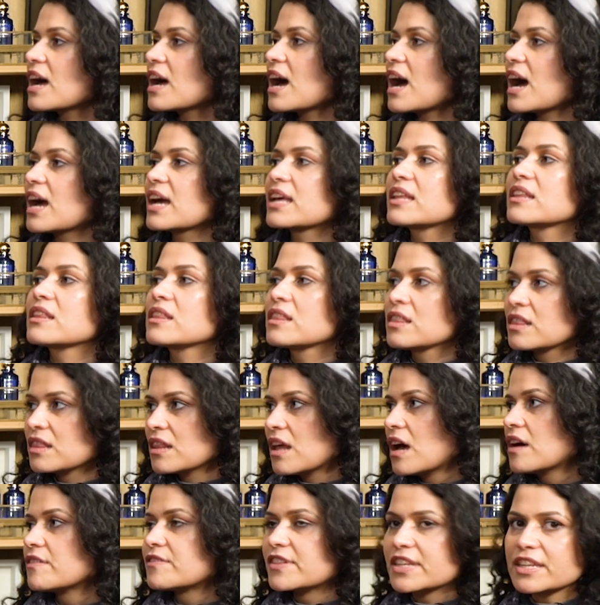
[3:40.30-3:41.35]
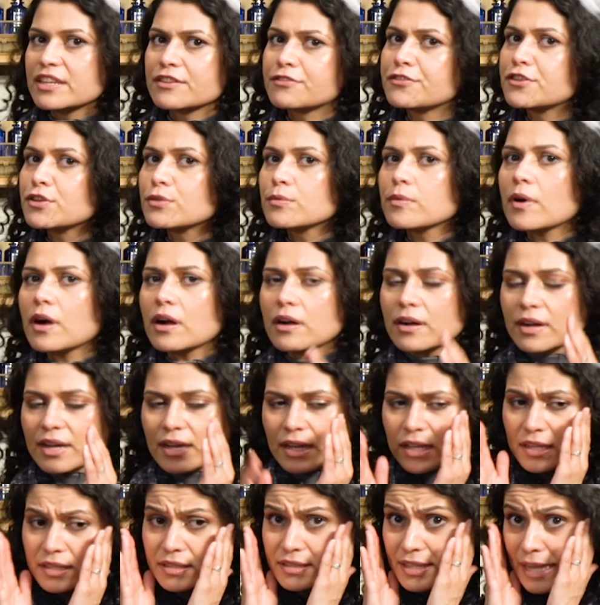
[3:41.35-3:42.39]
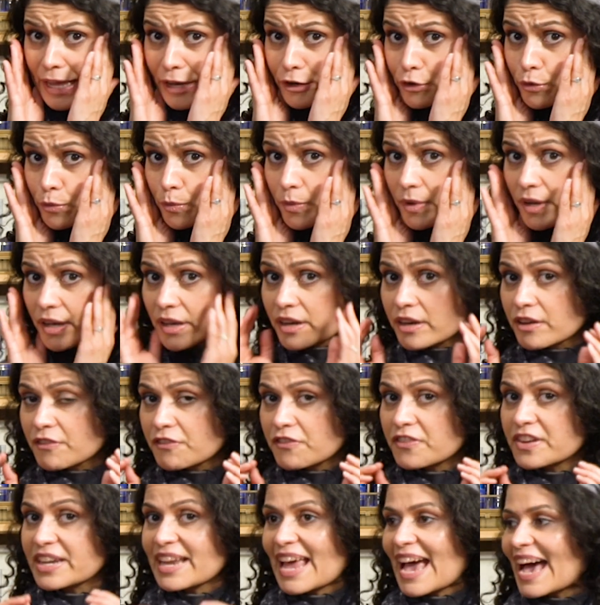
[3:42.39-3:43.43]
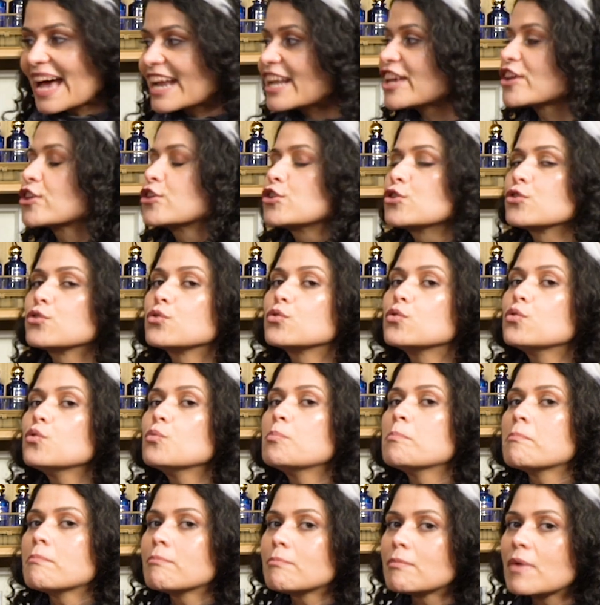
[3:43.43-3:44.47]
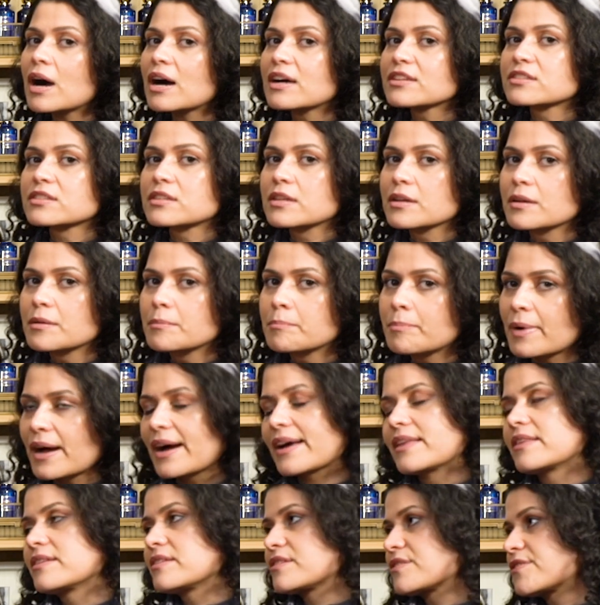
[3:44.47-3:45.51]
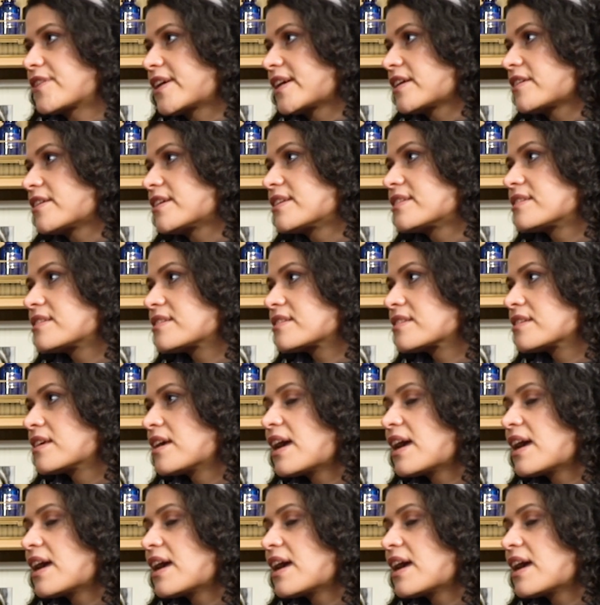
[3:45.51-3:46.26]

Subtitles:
I love it. If you are a sandalwood fanatic, you must buy this fragrance.